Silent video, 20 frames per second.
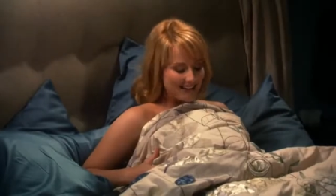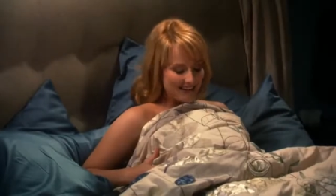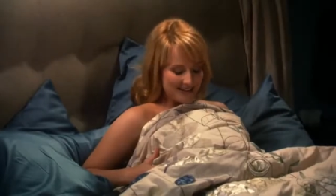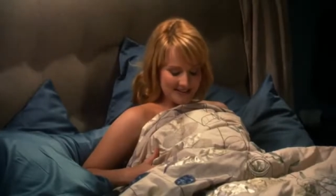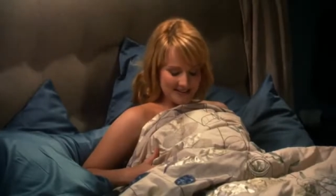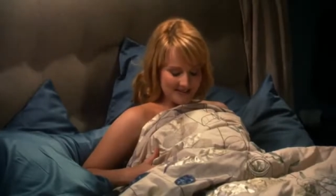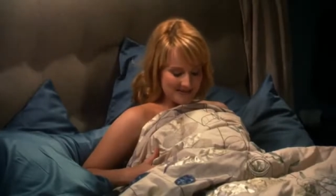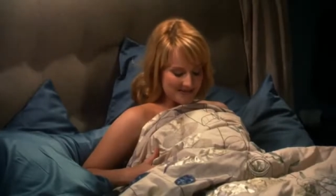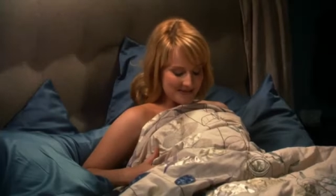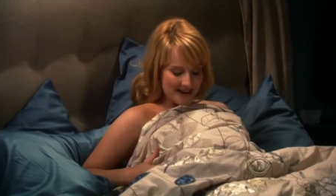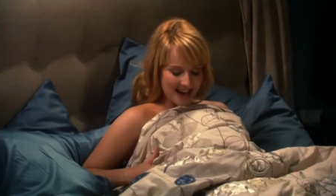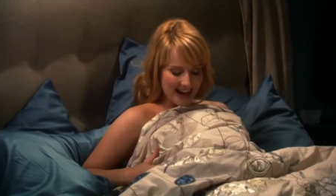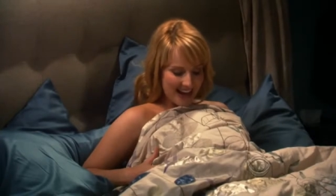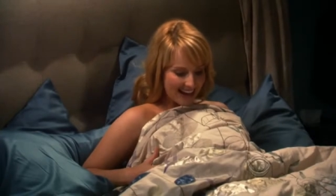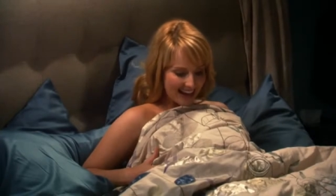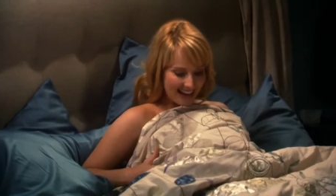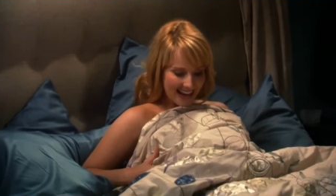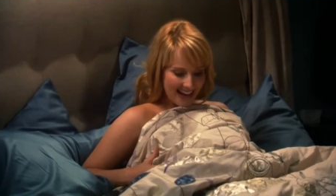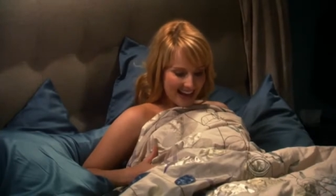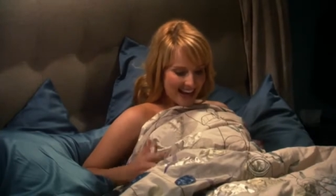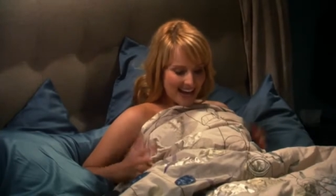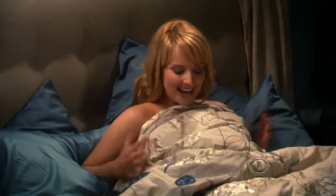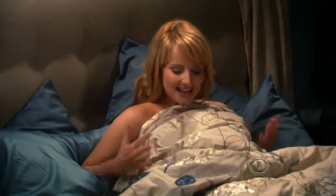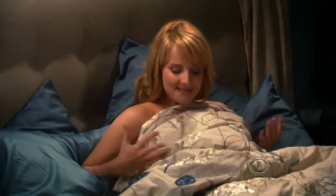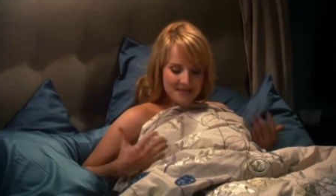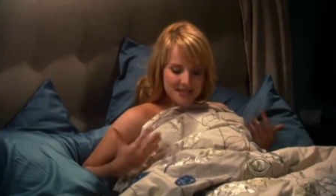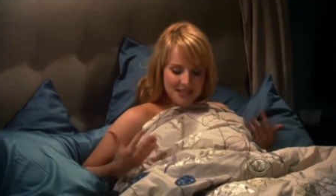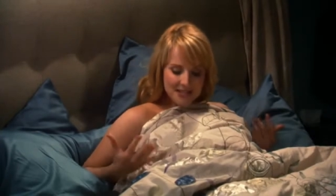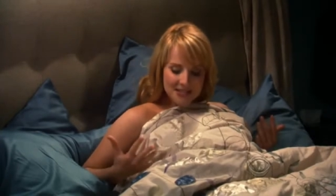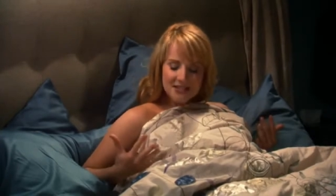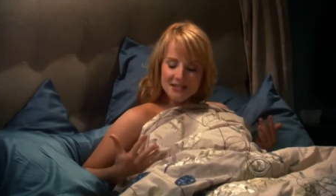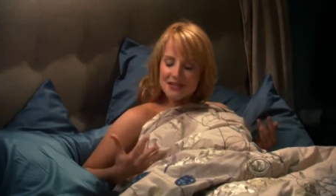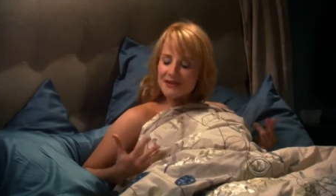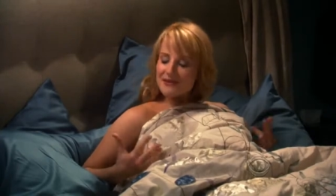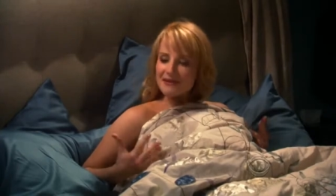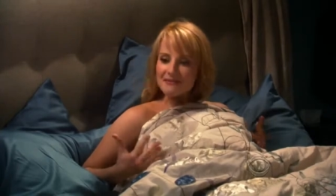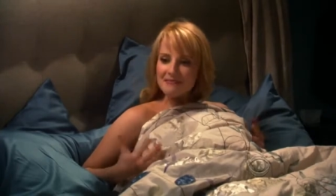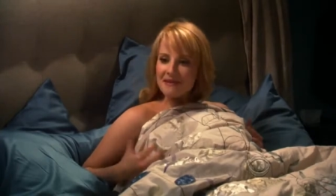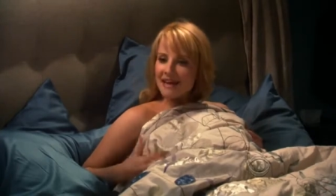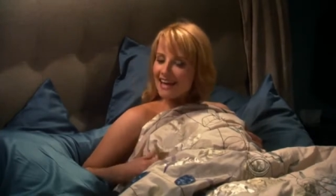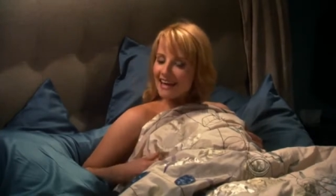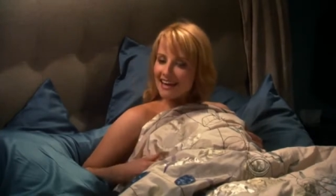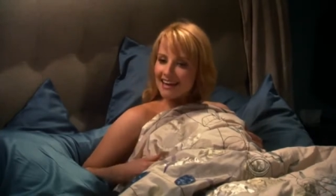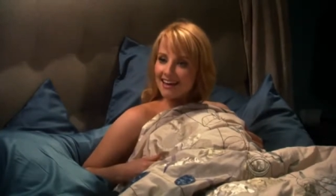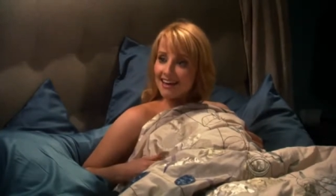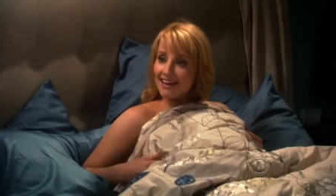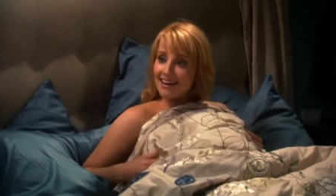No. I mean just you and me.